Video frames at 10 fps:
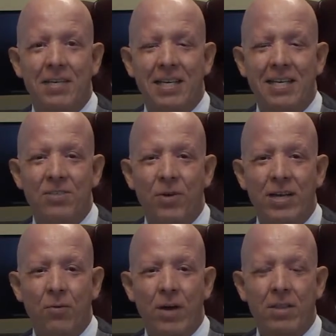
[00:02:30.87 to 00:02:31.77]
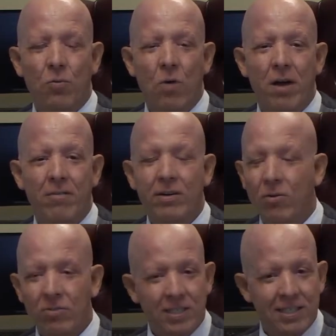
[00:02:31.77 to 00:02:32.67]
He's waiting around the watering
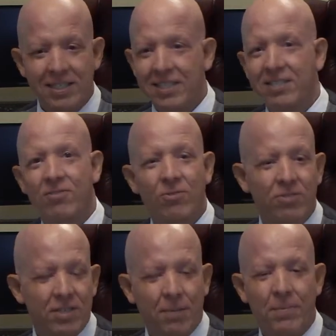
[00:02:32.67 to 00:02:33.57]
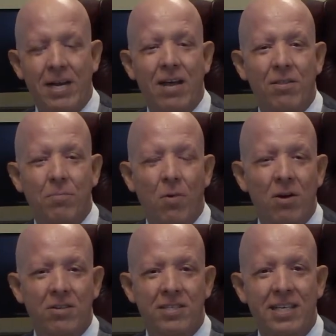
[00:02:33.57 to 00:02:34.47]
holes because he's just cruising up and down the
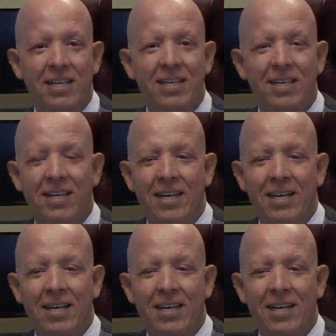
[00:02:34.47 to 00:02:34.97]
bar scene,